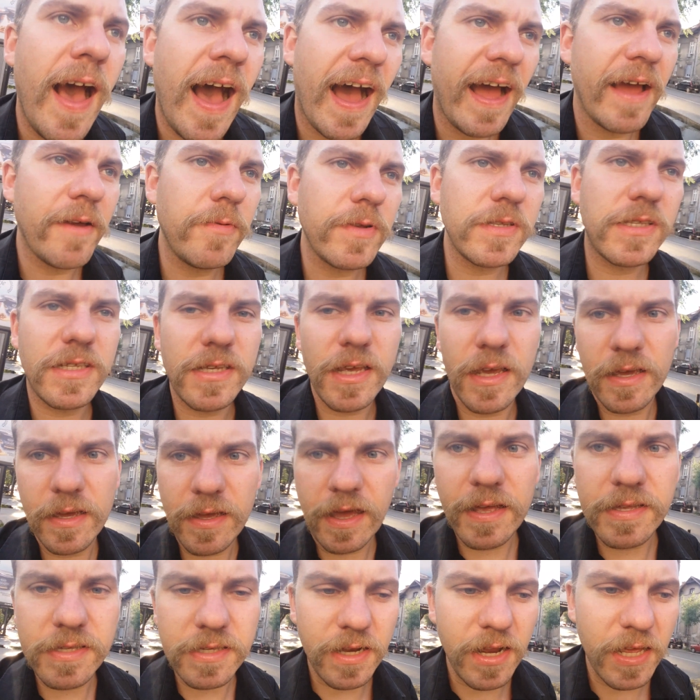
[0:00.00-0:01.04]
I would say
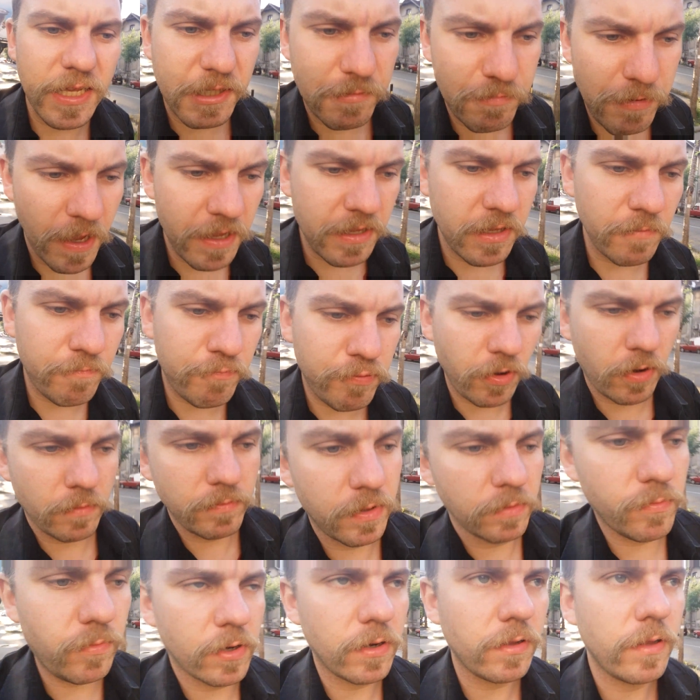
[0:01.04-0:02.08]
as an expat you
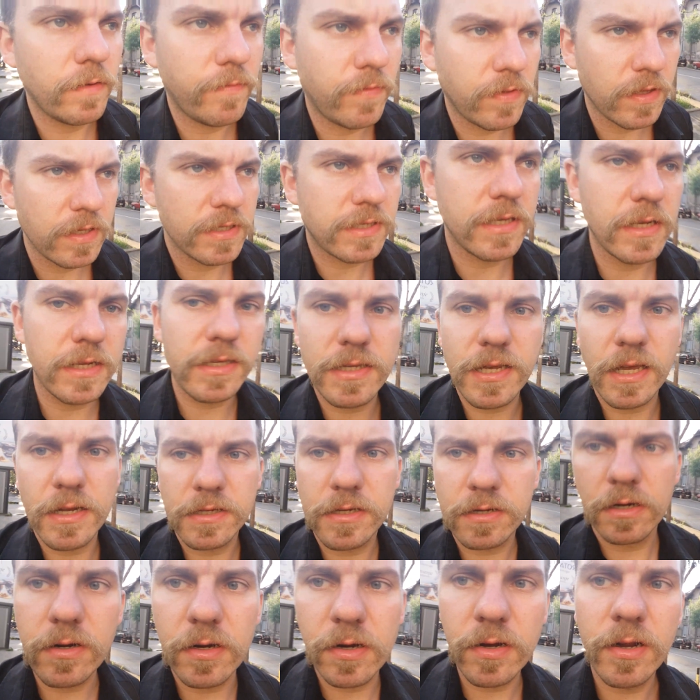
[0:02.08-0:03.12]
probably want to live in the city
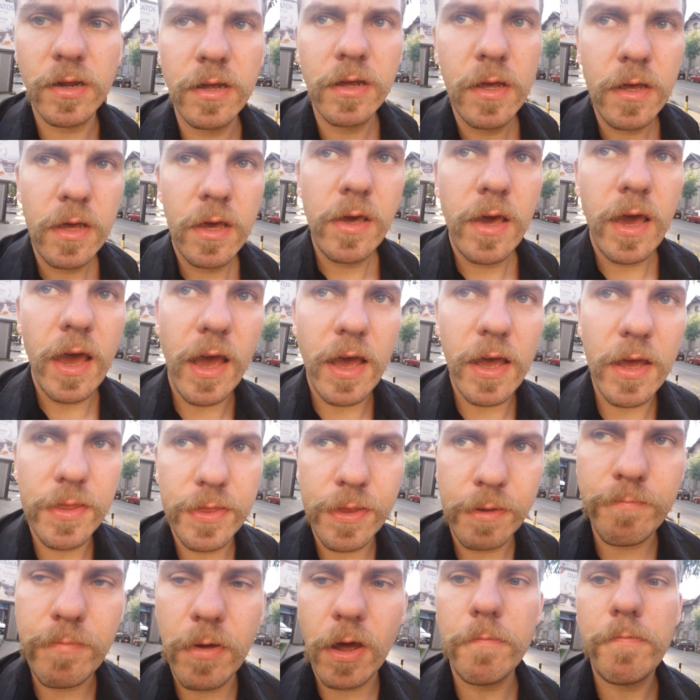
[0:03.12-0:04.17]
center,
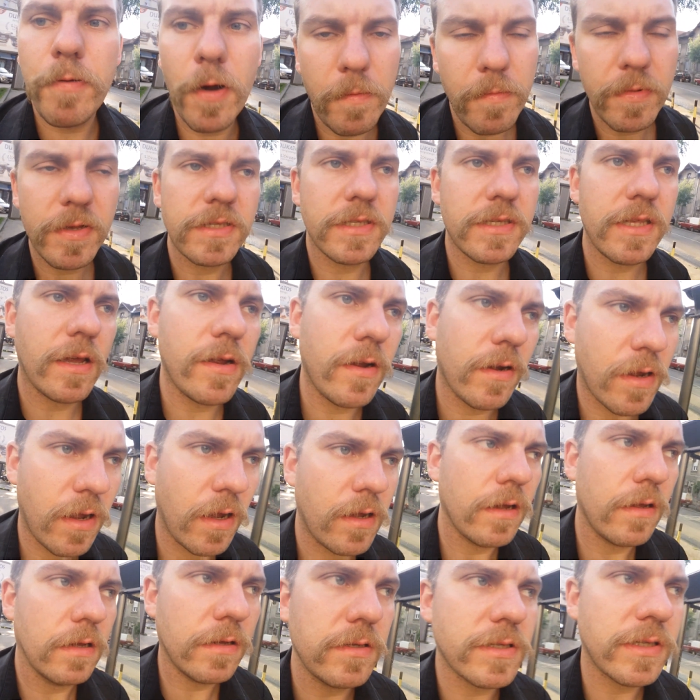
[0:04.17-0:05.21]
and the apartments there
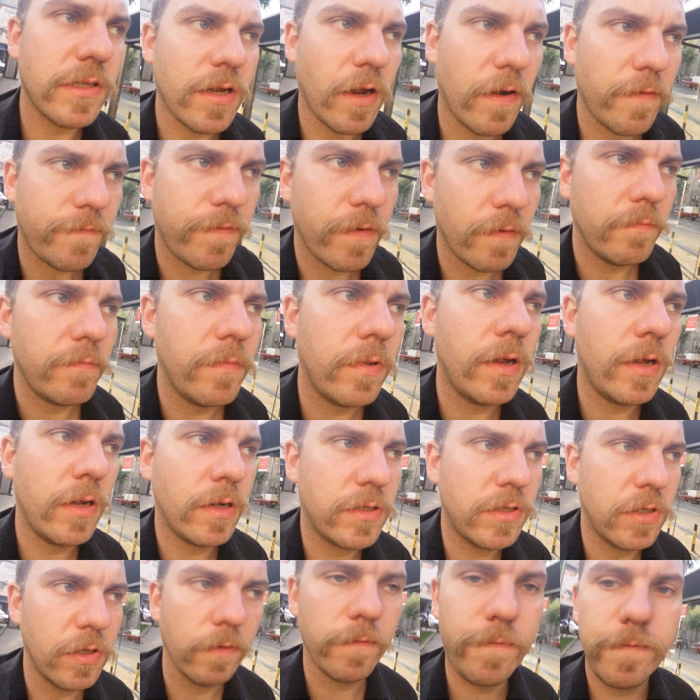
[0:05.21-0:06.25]
start from
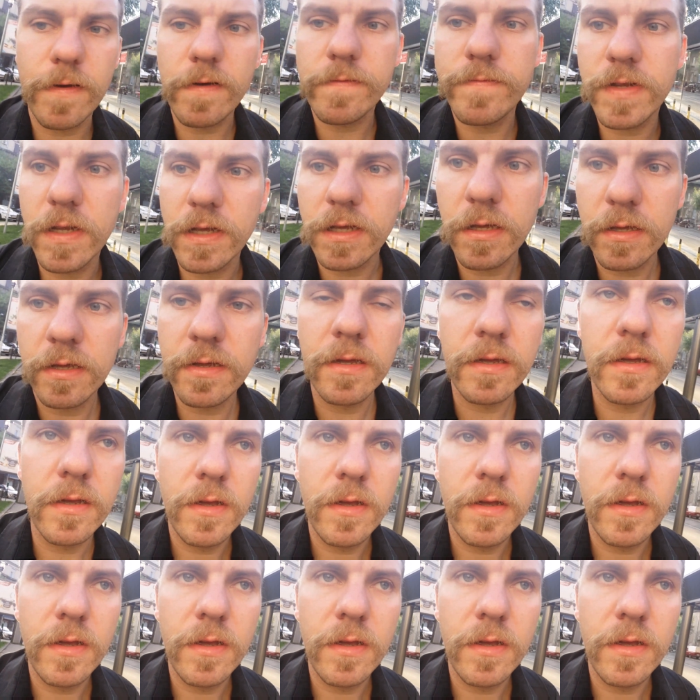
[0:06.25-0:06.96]
250,